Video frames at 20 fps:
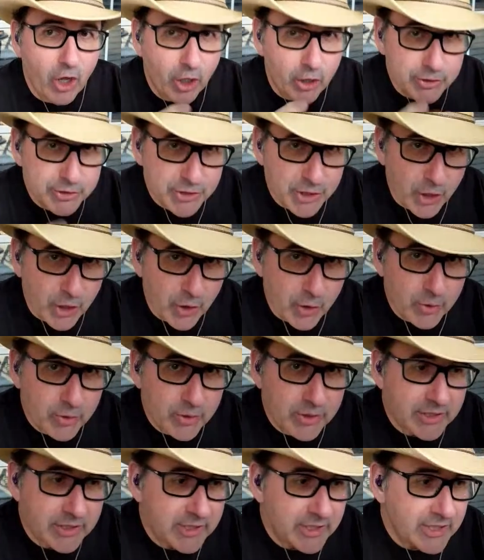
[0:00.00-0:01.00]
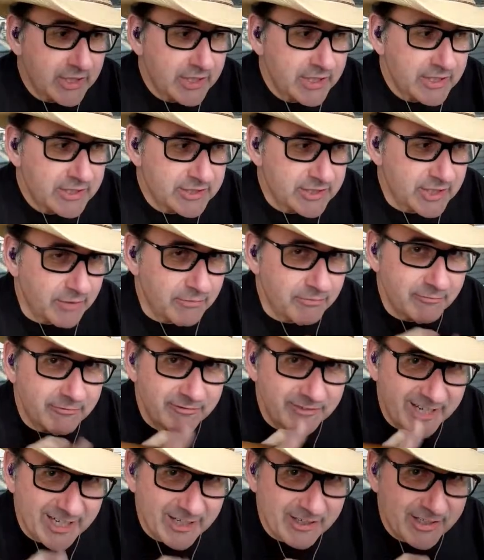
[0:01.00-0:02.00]
also some
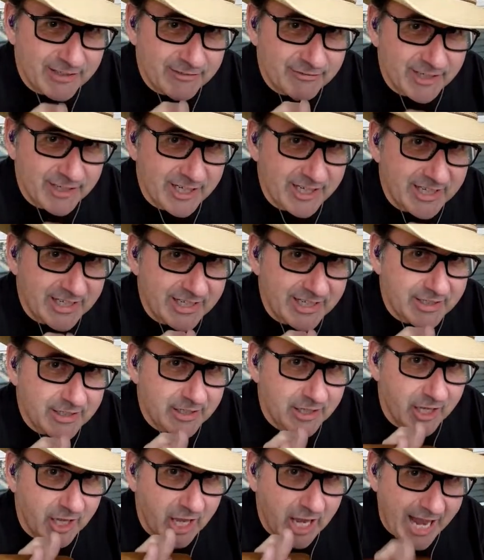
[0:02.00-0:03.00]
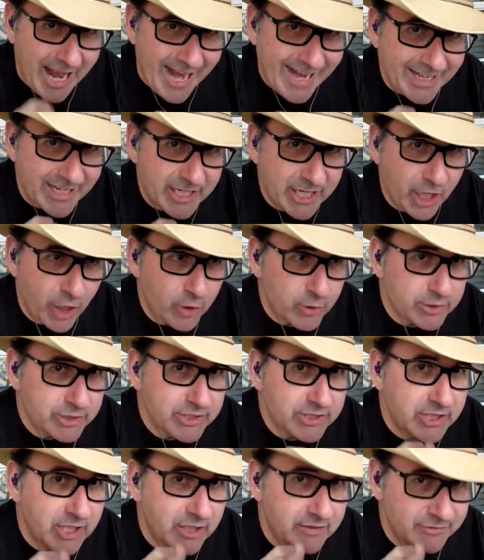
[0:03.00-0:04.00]
very light
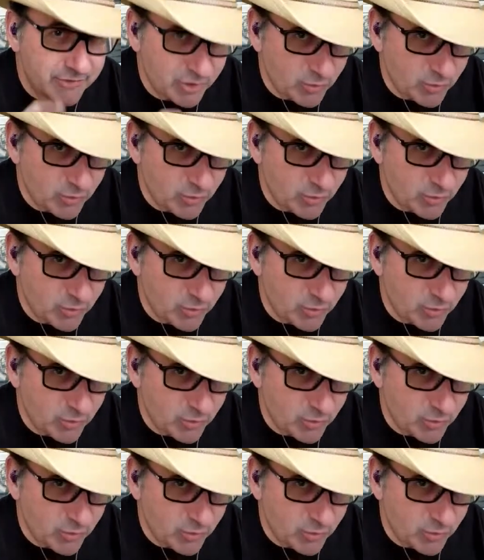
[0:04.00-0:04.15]
notes of